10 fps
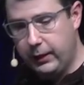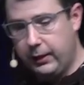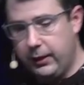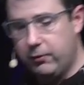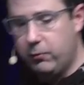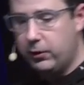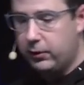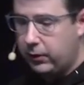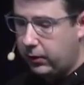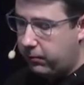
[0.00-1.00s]
And that's
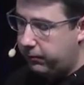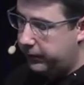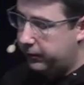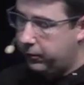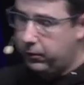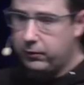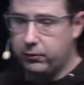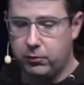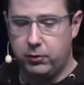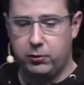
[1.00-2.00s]
what um, is called the
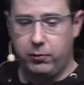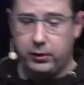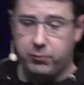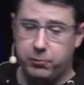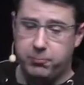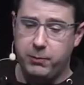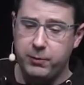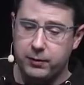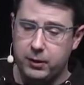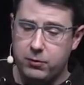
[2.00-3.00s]
so-called quantum
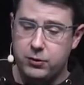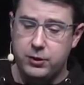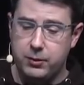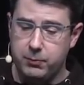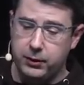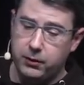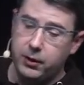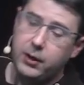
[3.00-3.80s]
supremacy regime here